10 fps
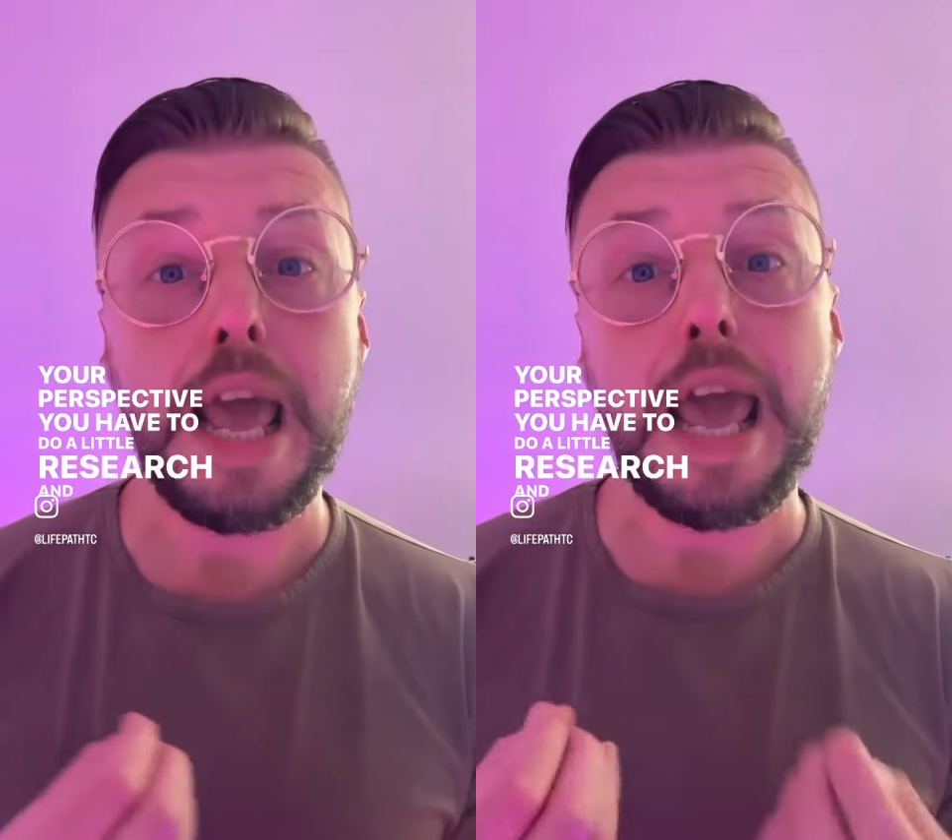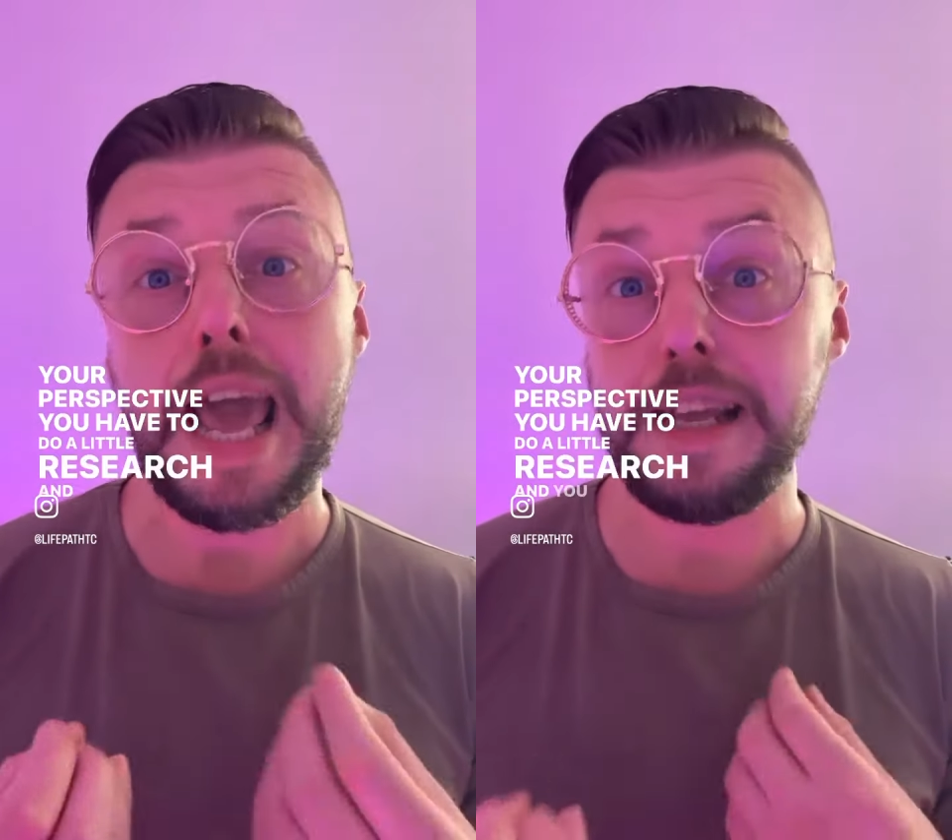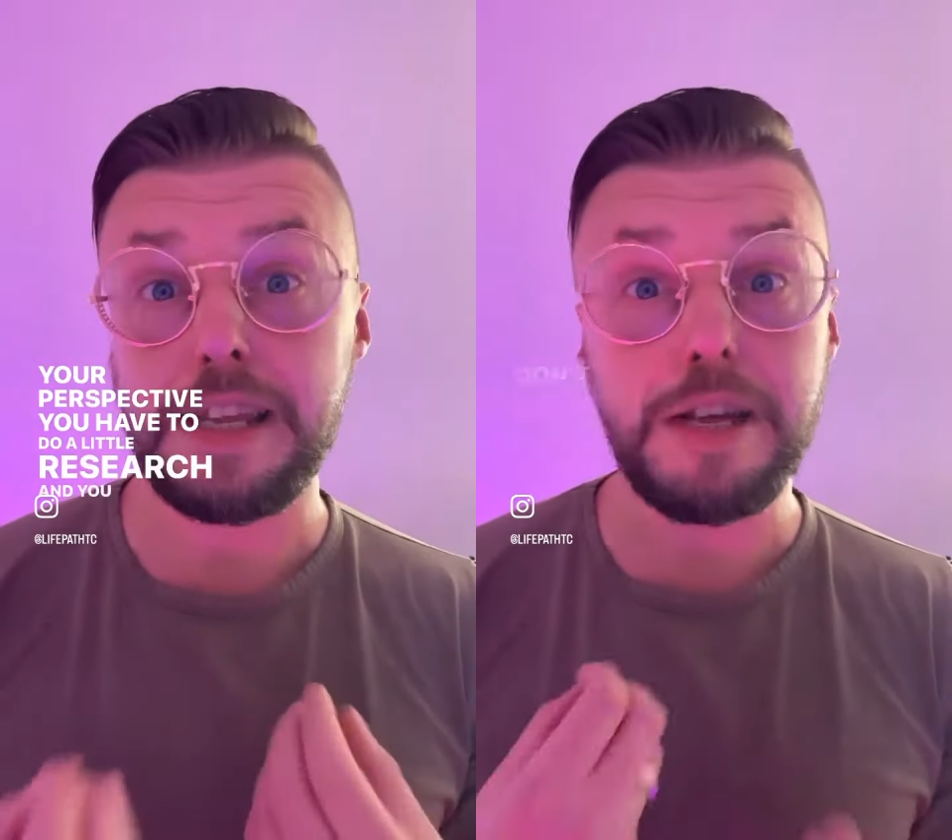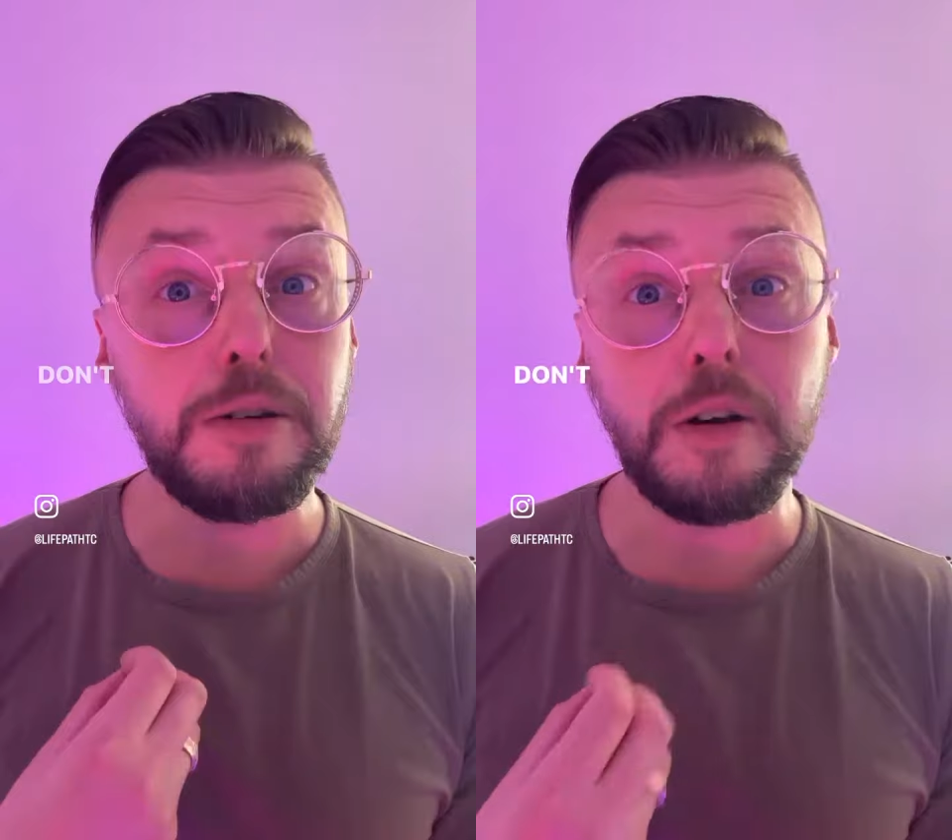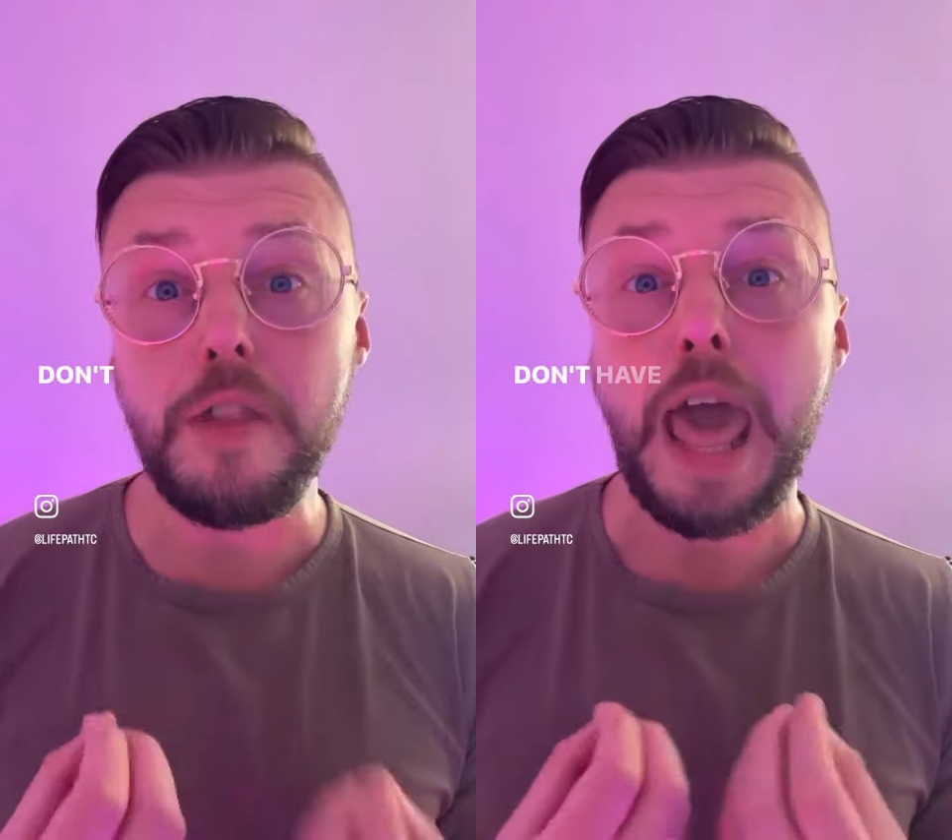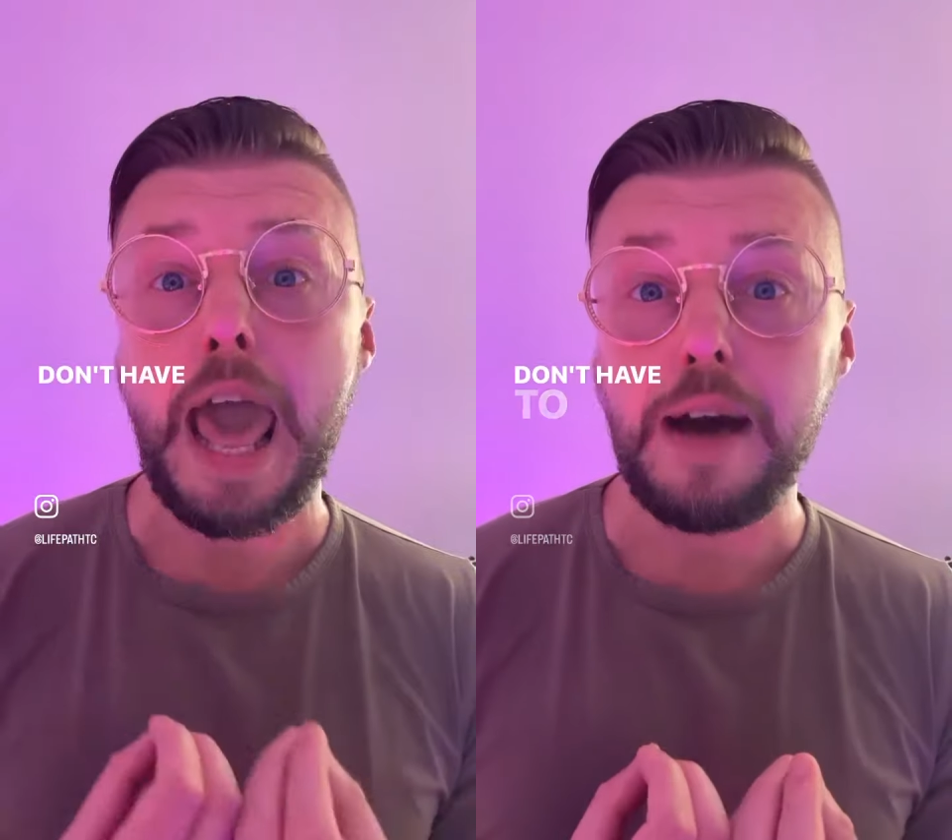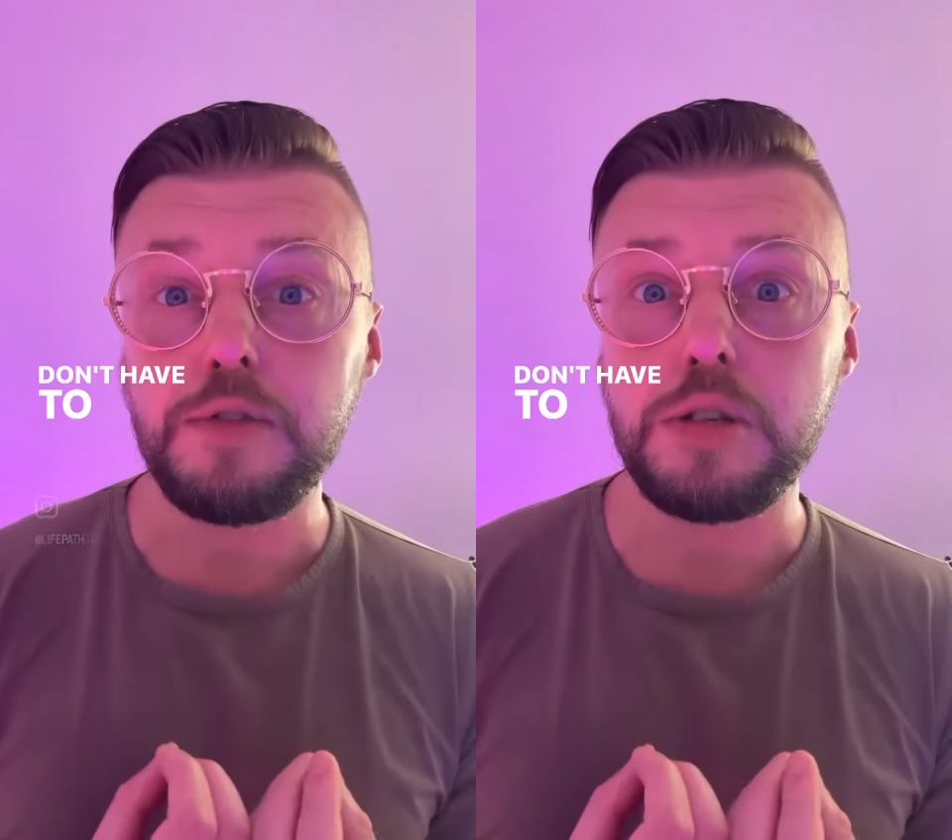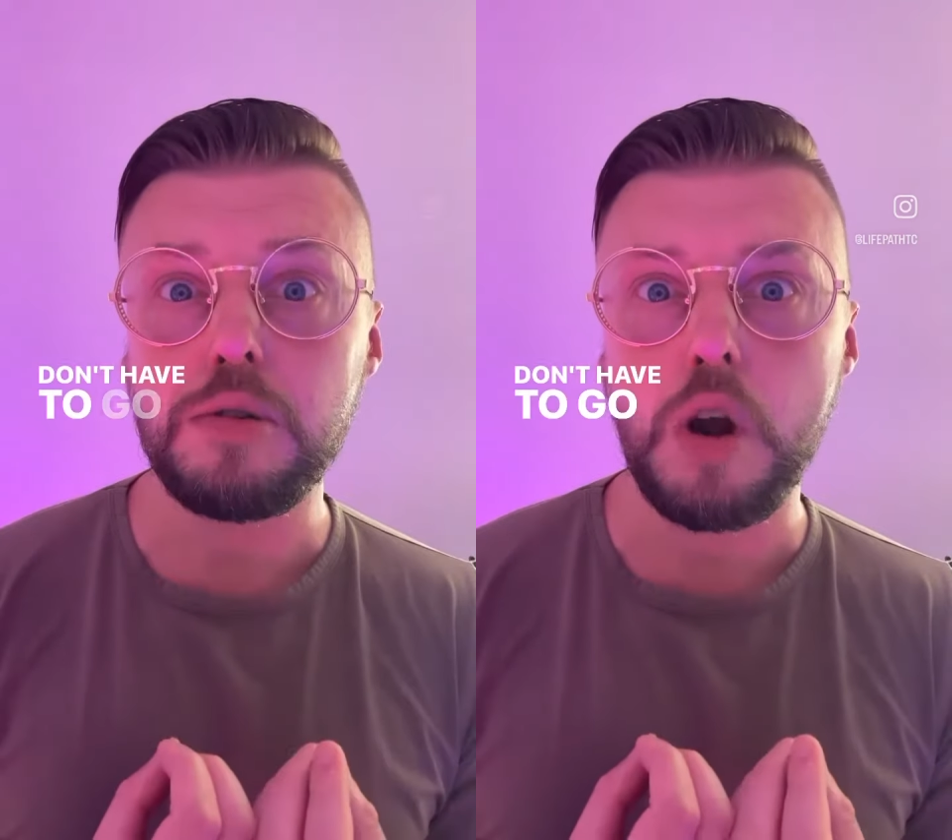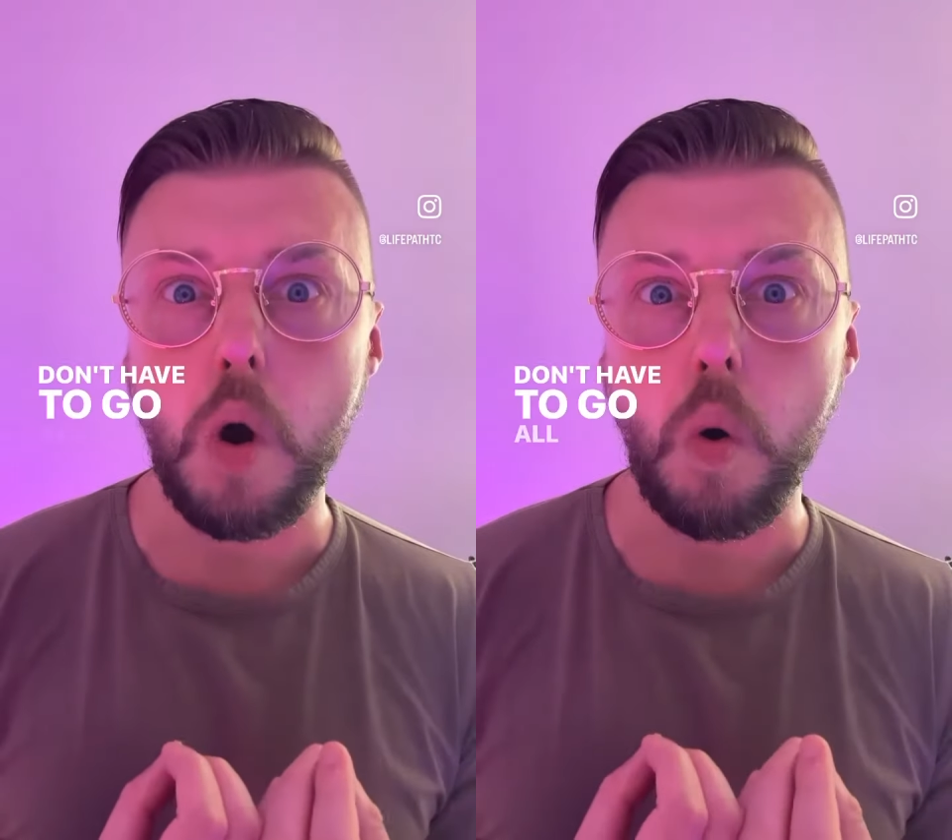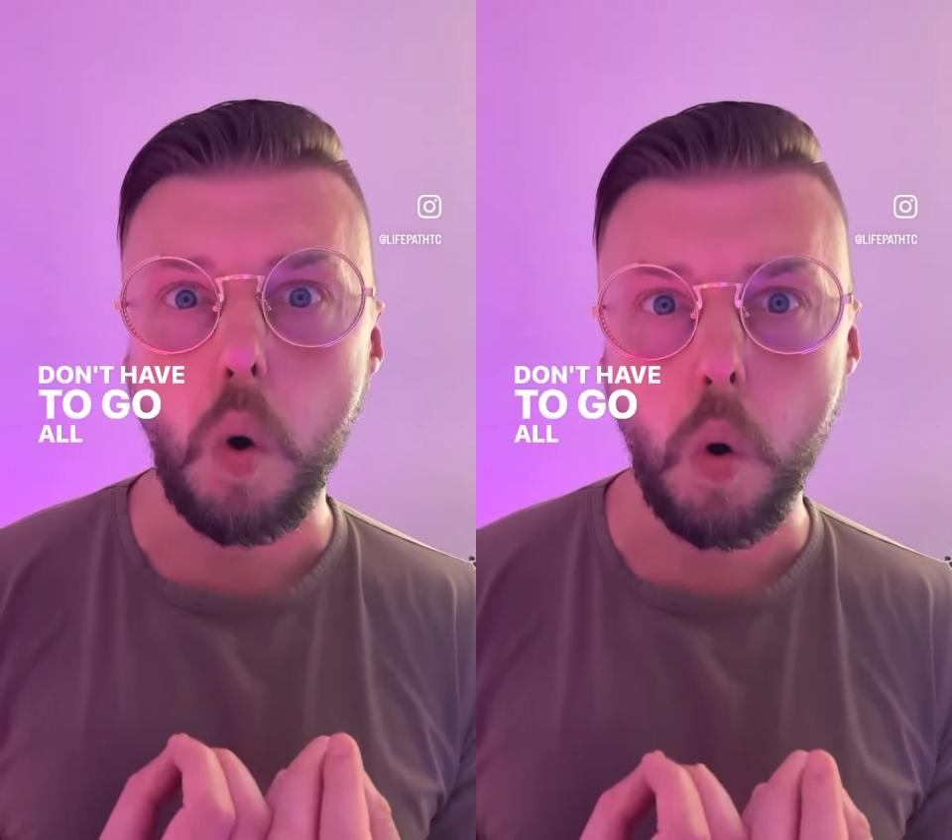and you don't have to
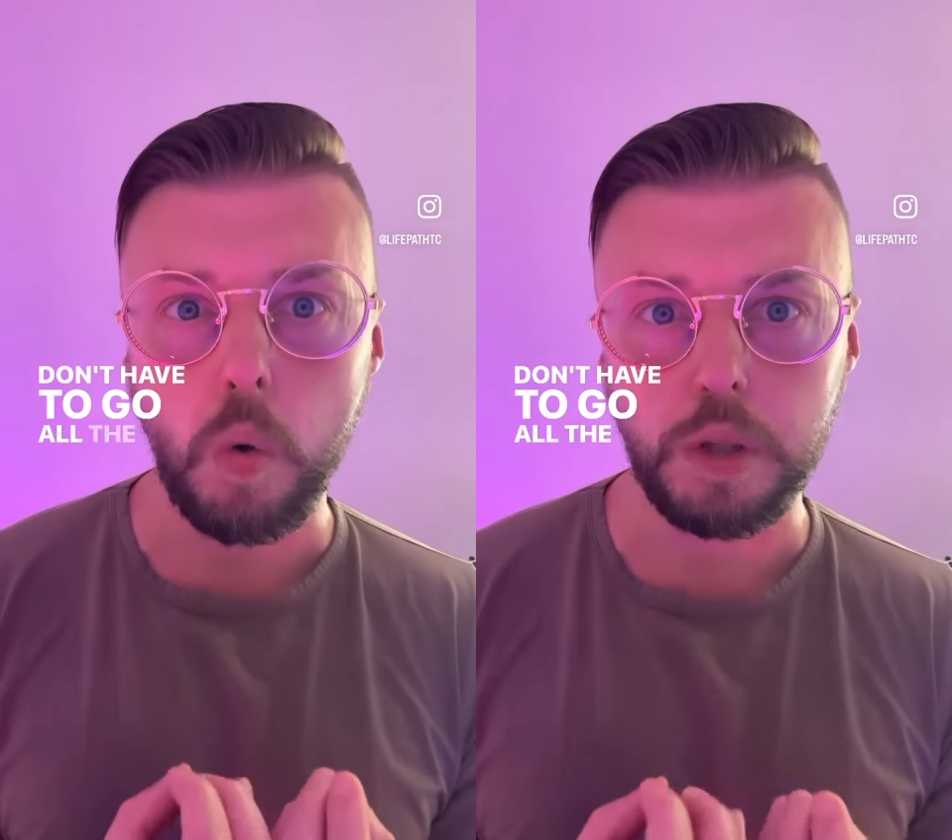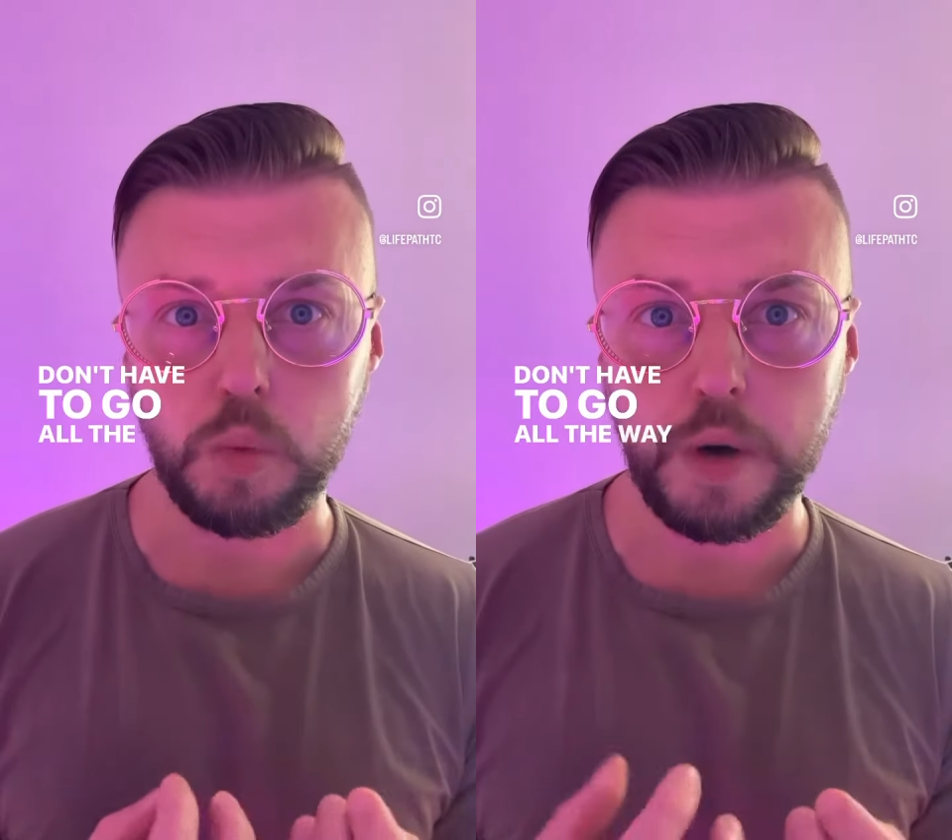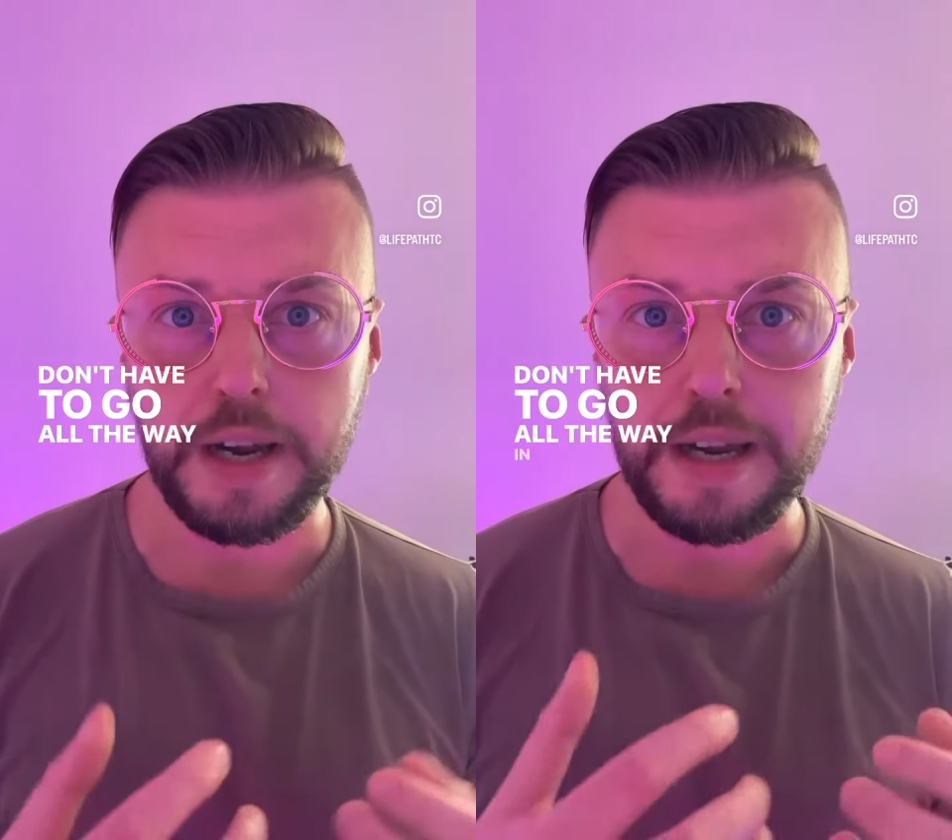go all the way